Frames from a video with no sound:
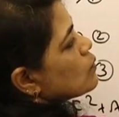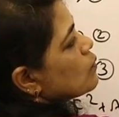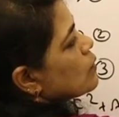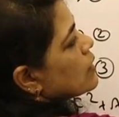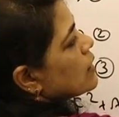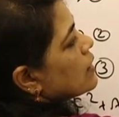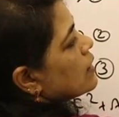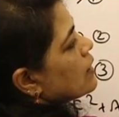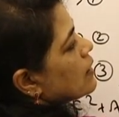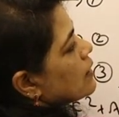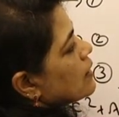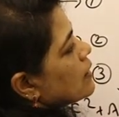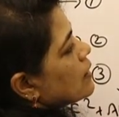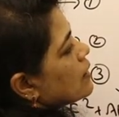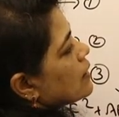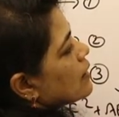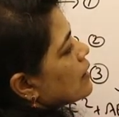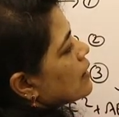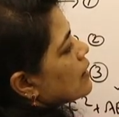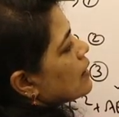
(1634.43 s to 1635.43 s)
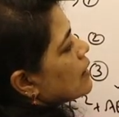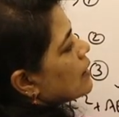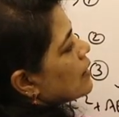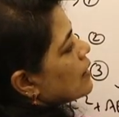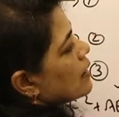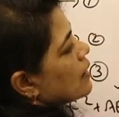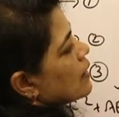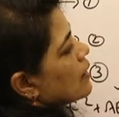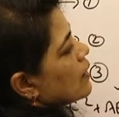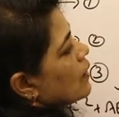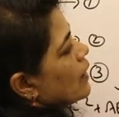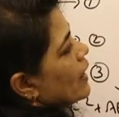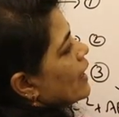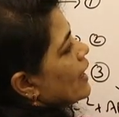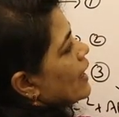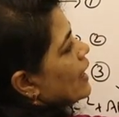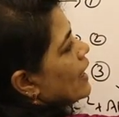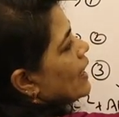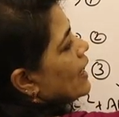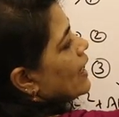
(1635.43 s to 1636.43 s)
one,
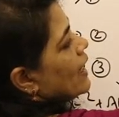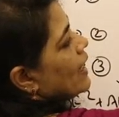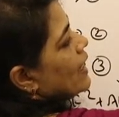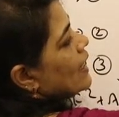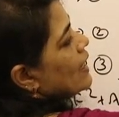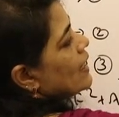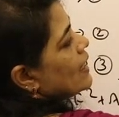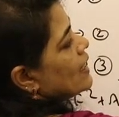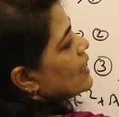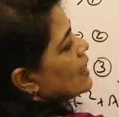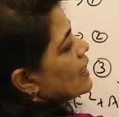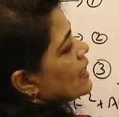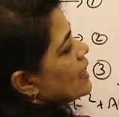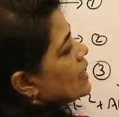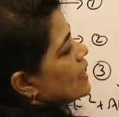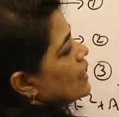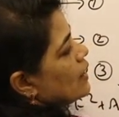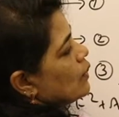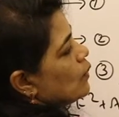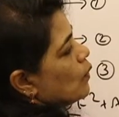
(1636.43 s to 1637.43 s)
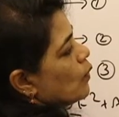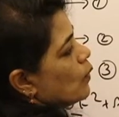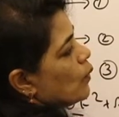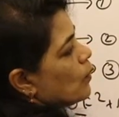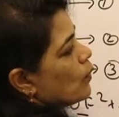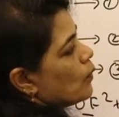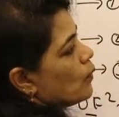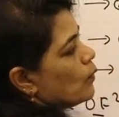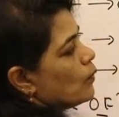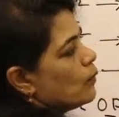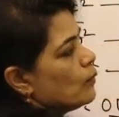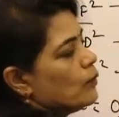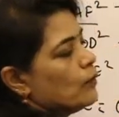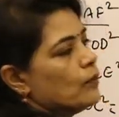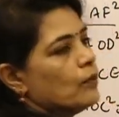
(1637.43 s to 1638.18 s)
AEO,